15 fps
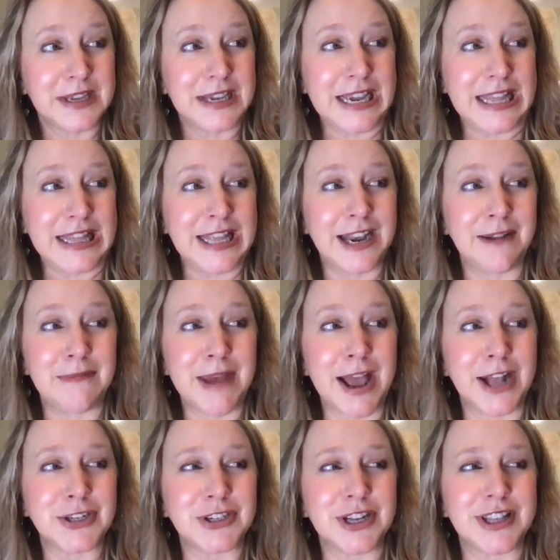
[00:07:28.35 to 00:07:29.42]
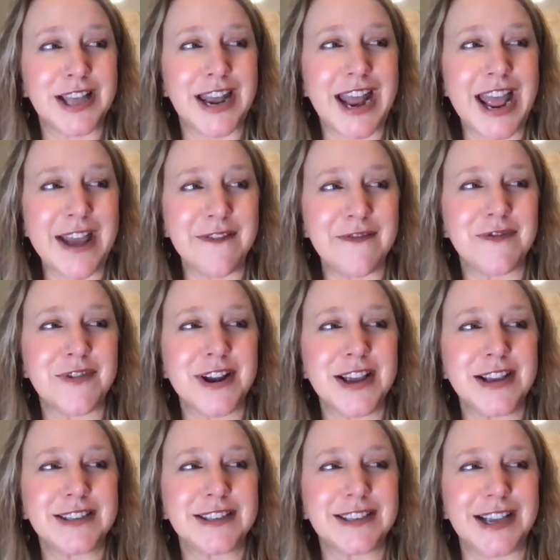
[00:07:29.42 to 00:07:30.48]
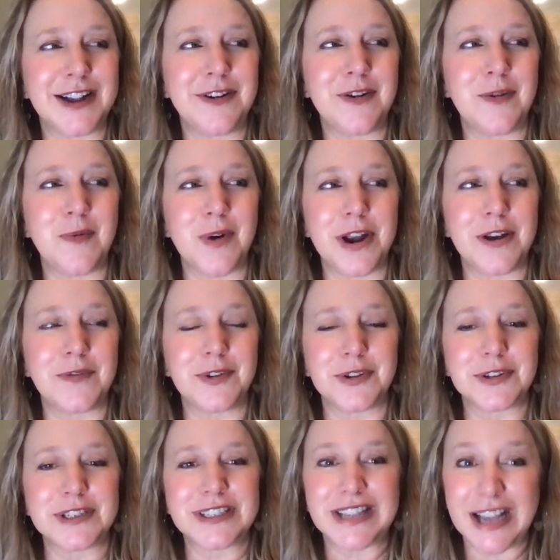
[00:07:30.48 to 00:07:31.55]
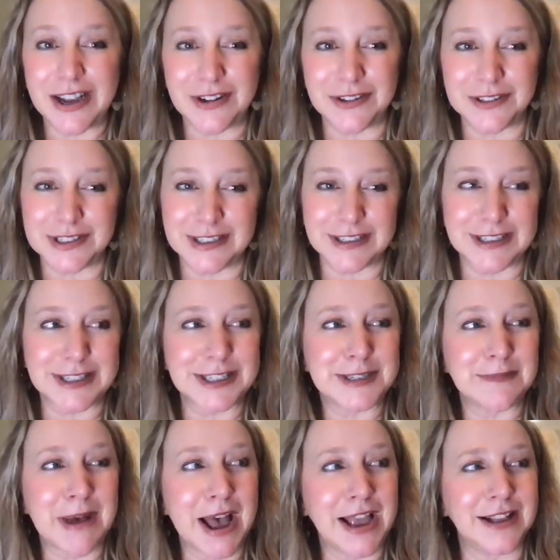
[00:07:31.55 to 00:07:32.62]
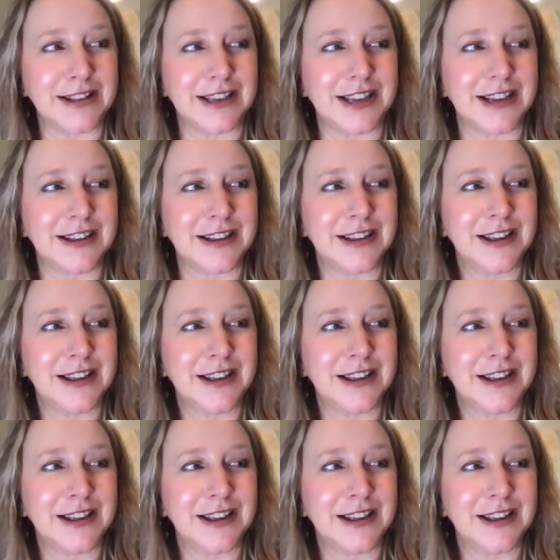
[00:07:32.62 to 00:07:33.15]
And then imagine that every single one of your cells is smiling.